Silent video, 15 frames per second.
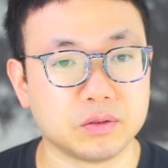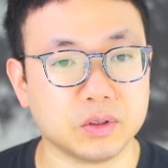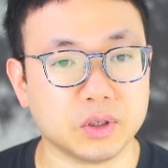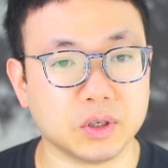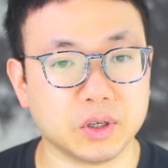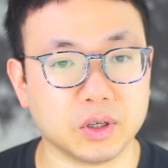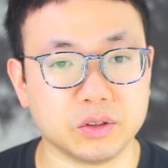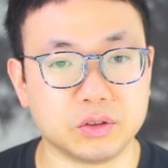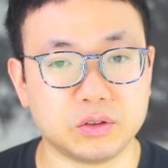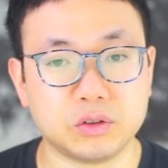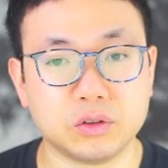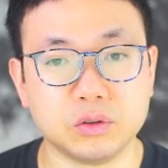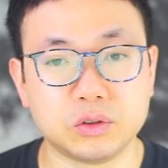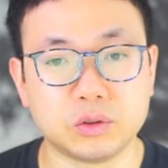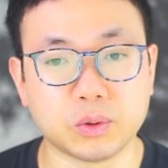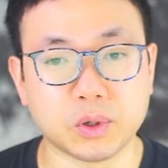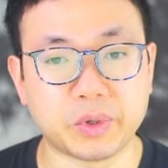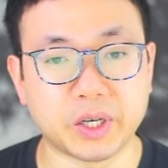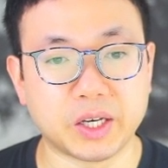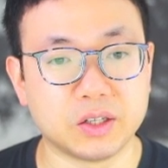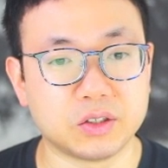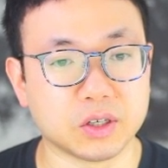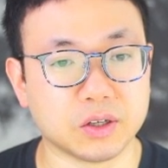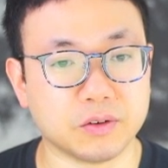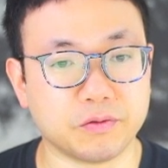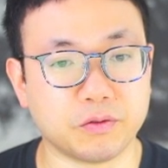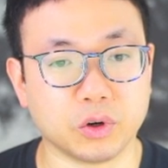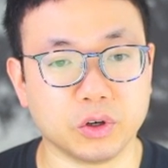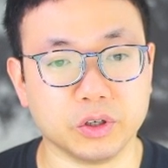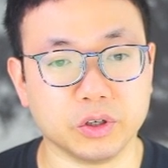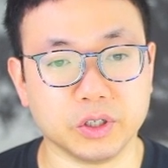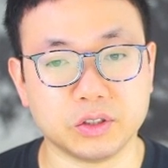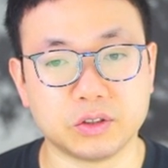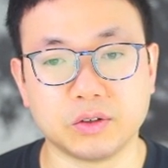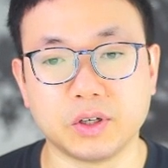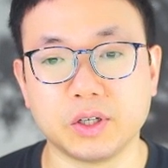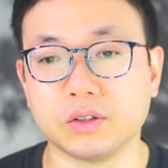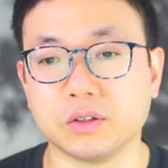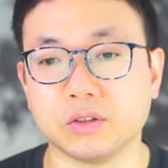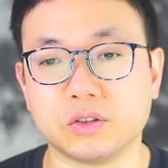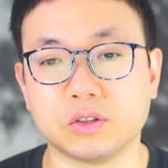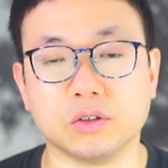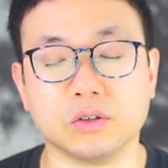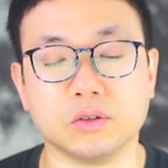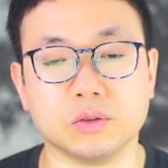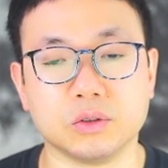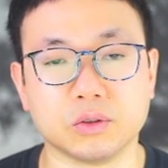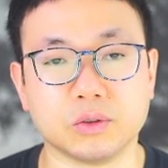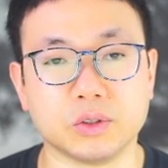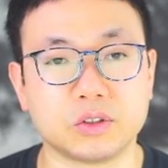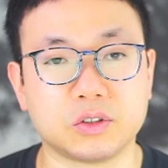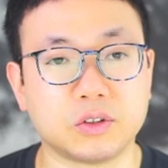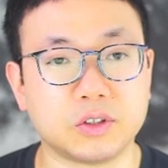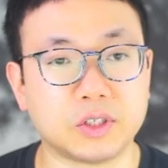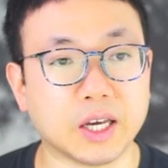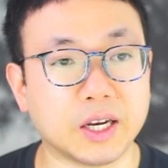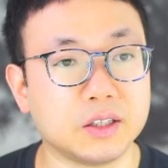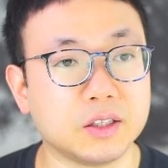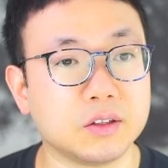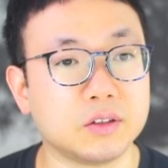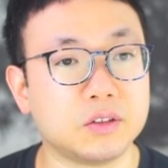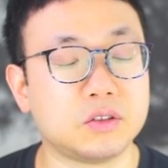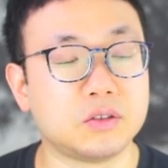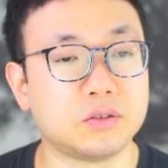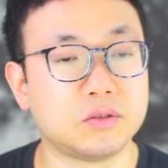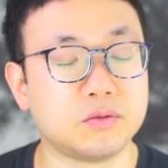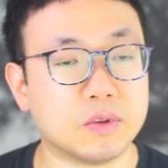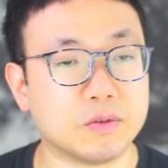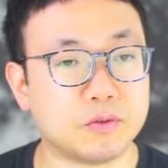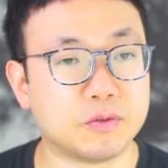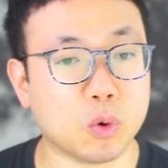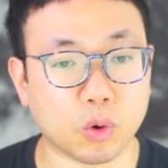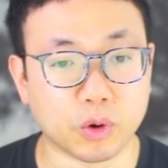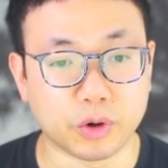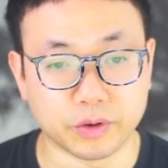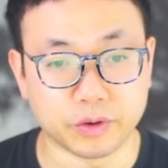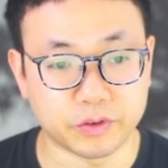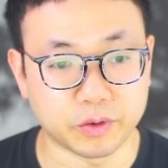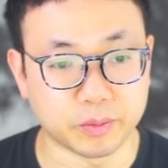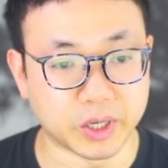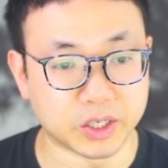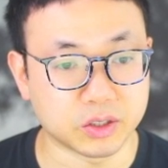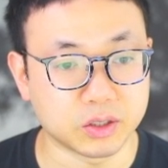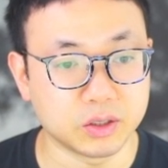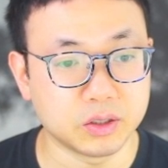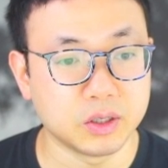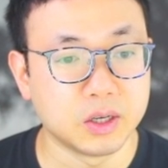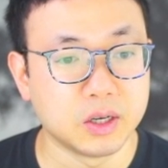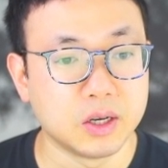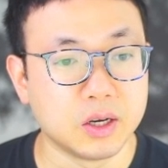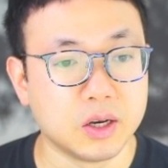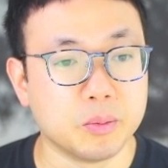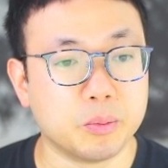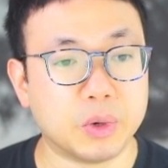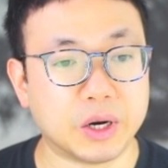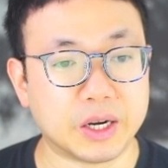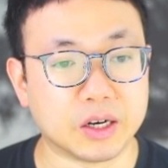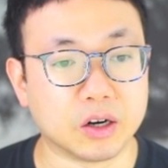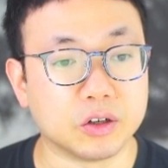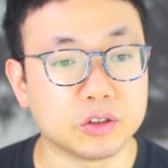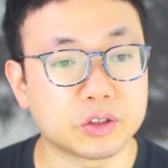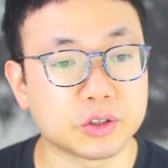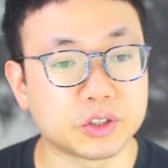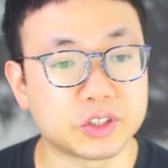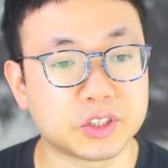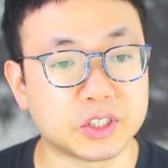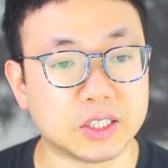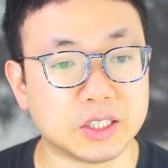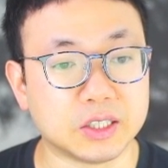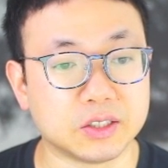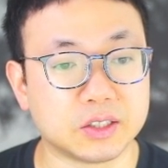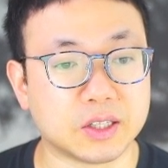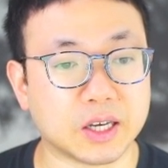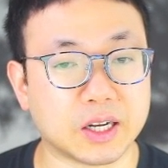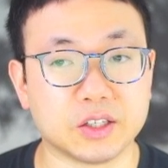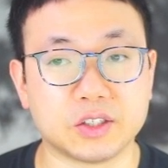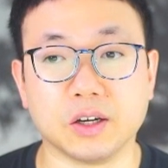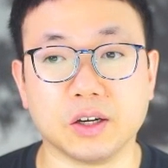2 sweatpants and 4 hoodies, right? So it's getting the order information, but it also sees that it's